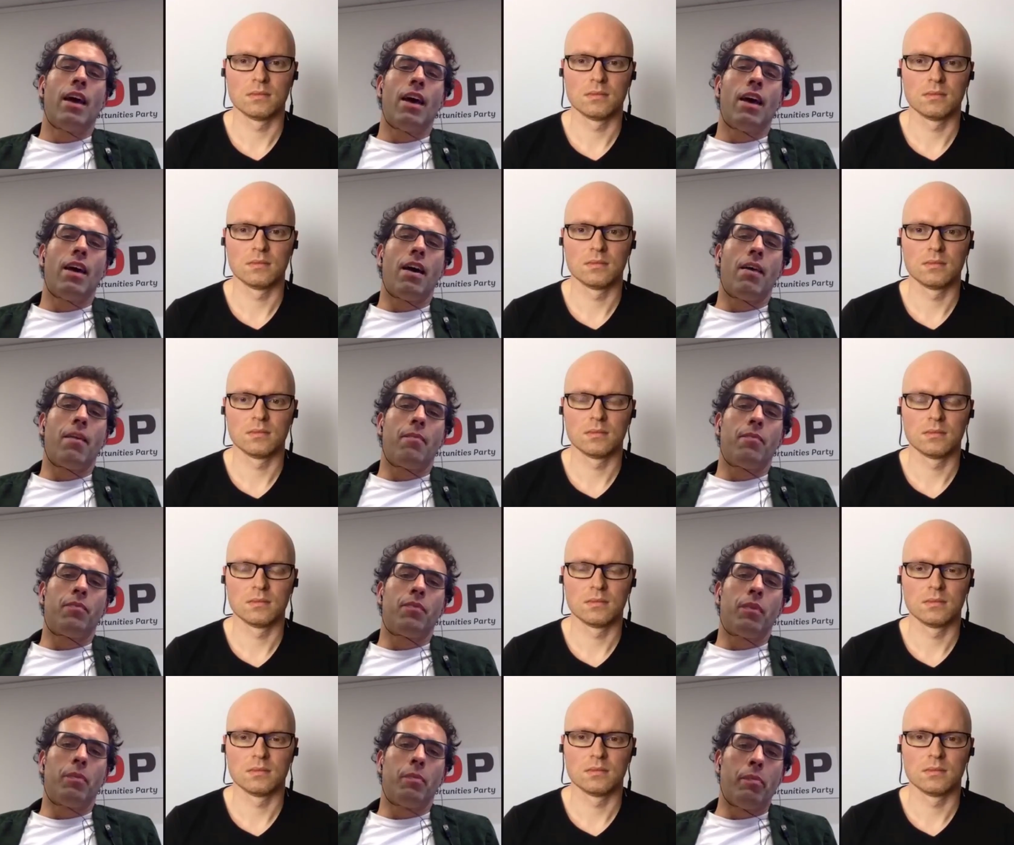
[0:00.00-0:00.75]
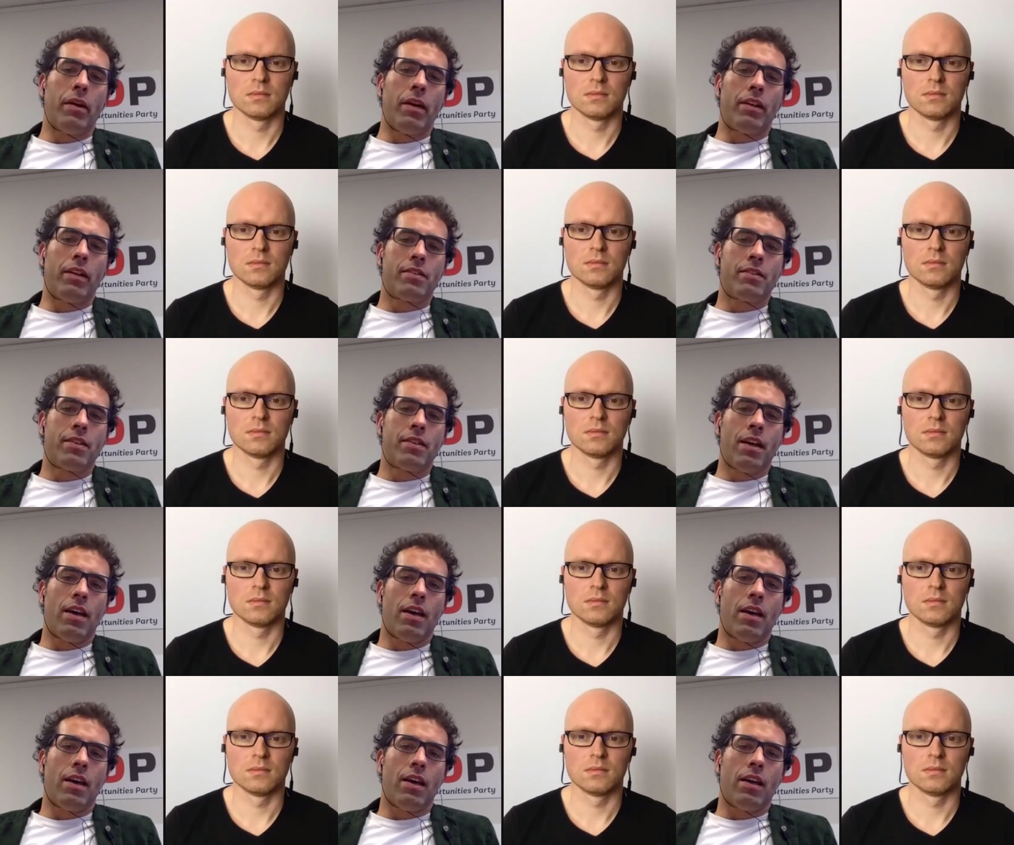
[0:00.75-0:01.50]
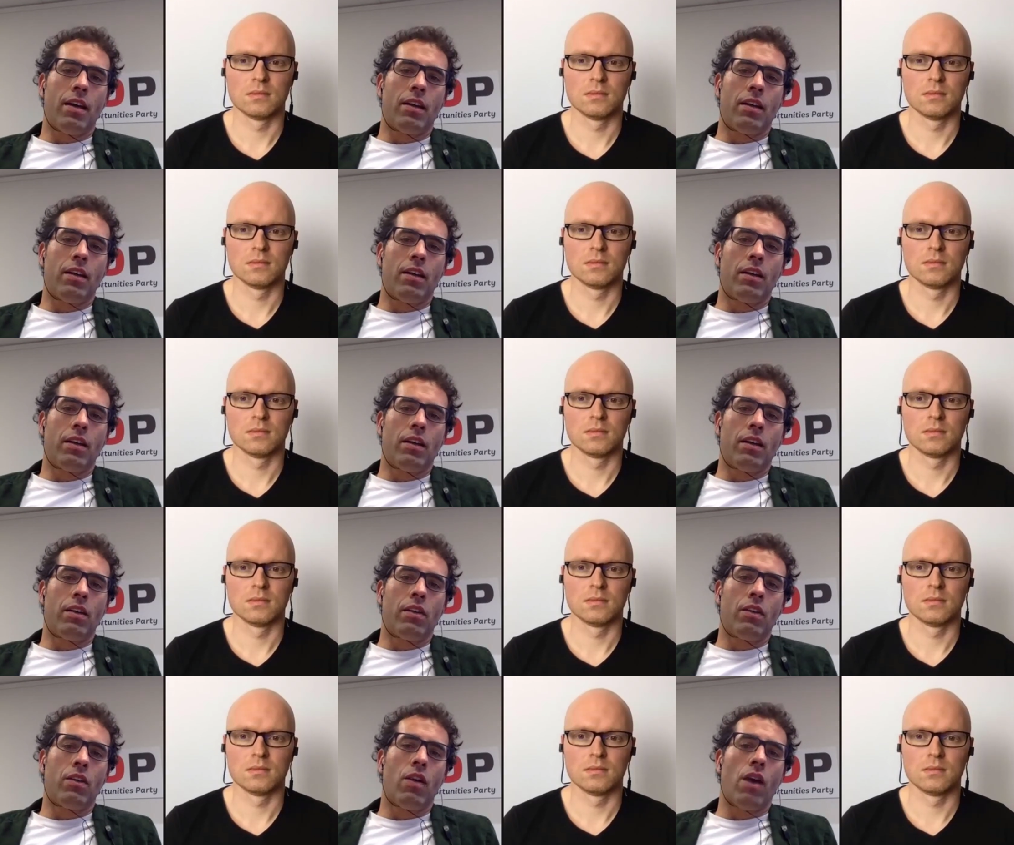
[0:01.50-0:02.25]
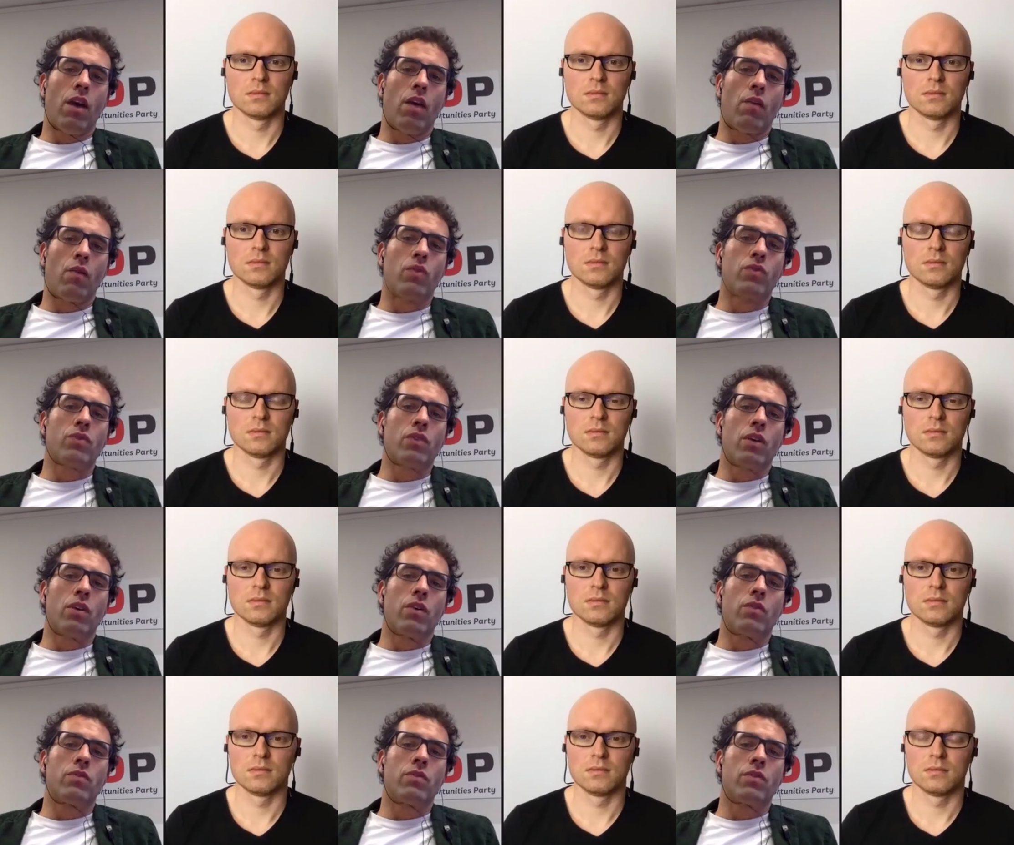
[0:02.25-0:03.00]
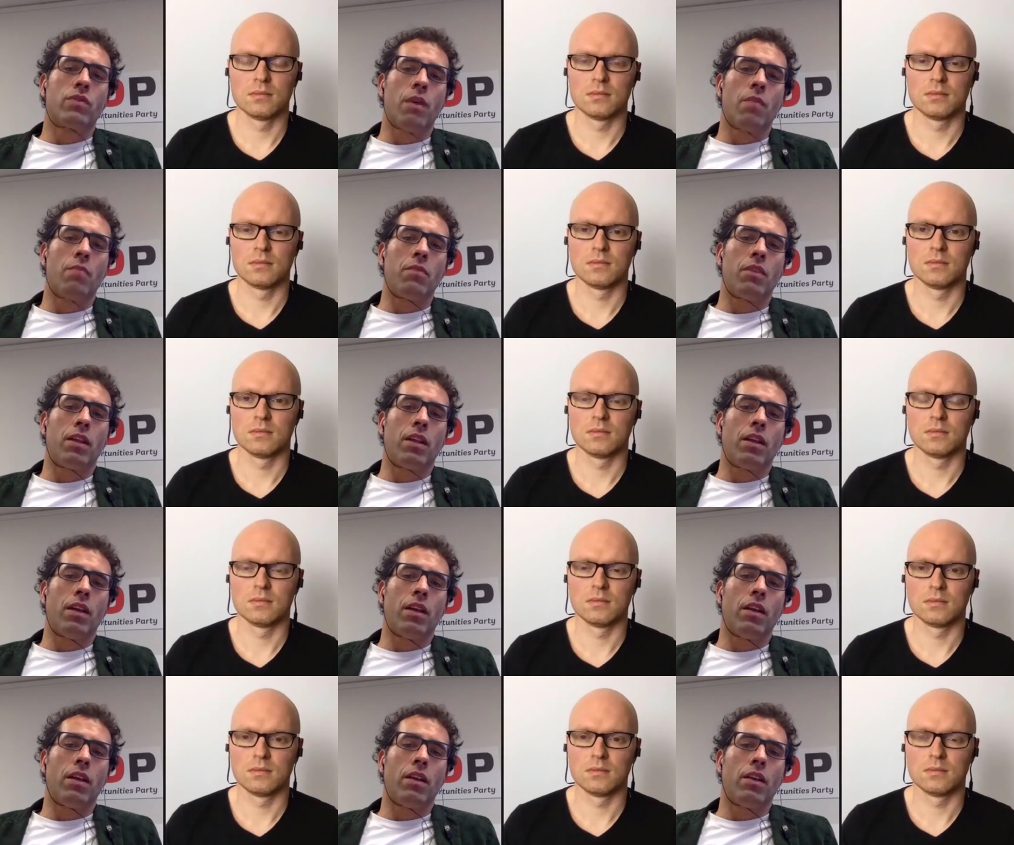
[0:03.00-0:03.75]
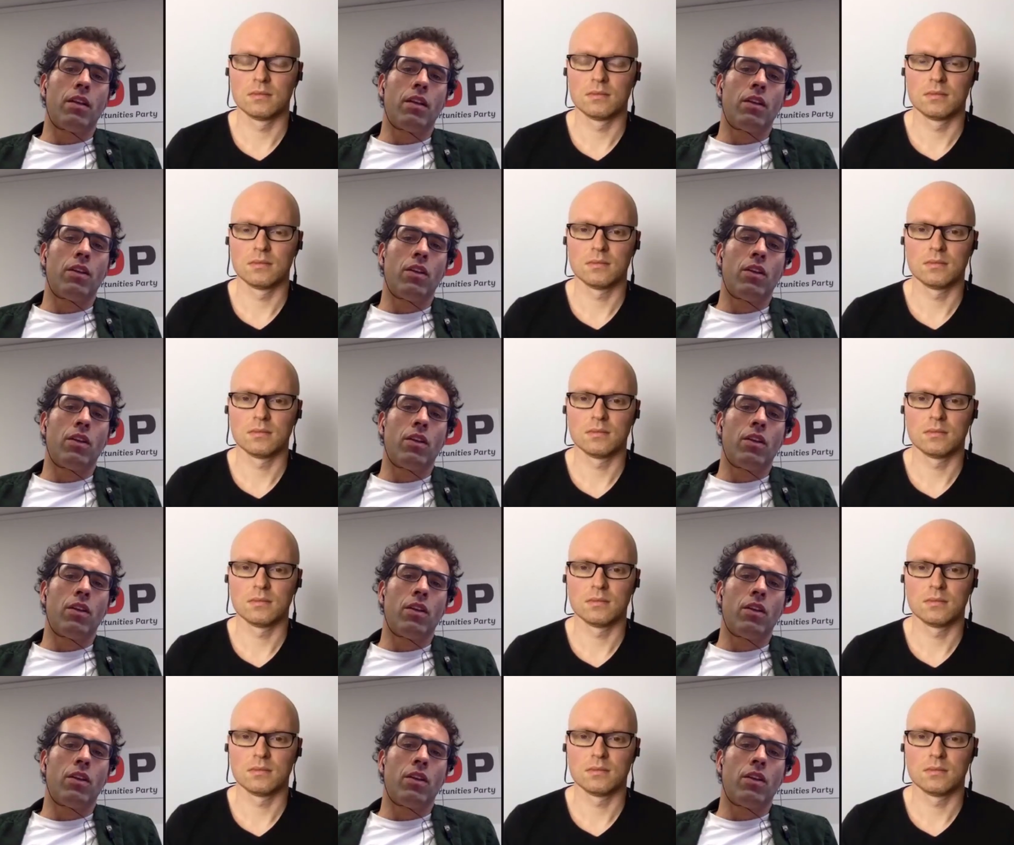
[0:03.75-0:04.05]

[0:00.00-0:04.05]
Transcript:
Speaker 1: Um, but uh, there are also some that are